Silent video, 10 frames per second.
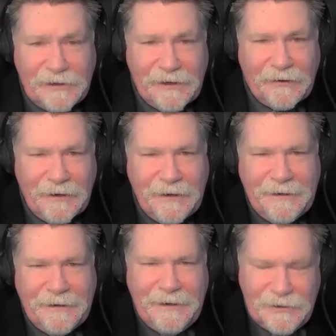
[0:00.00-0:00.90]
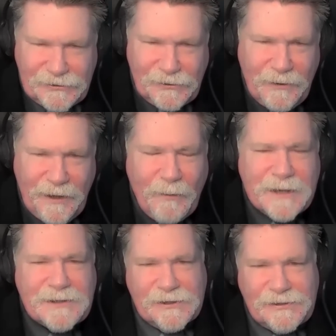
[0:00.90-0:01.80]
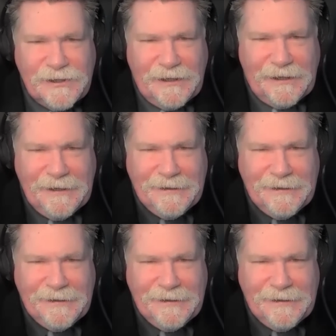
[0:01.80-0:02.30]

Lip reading: here. So they went to sea.